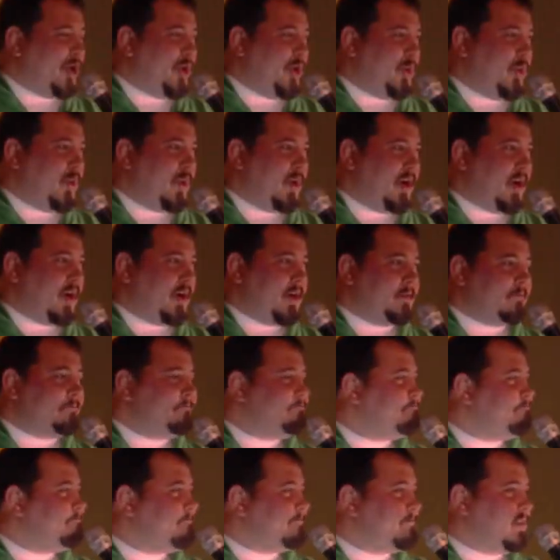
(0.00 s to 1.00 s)
if you
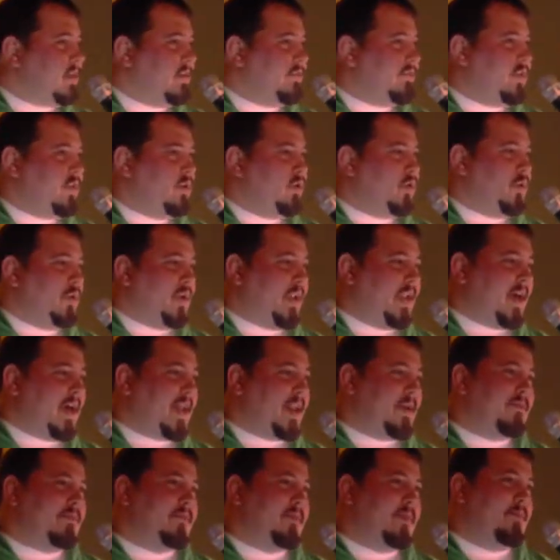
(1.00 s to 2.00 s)
do any
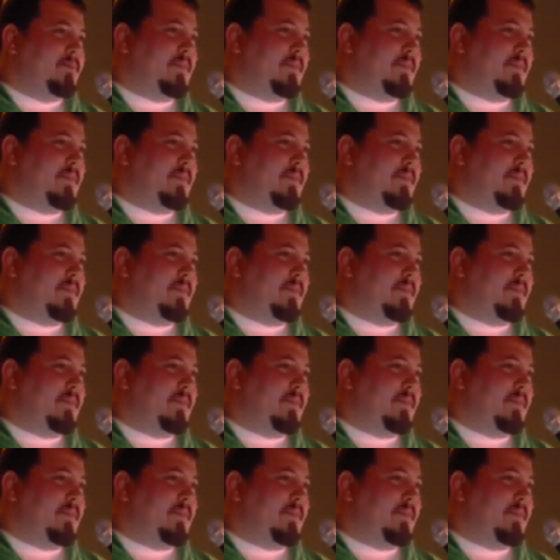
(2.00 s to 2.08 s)
kind of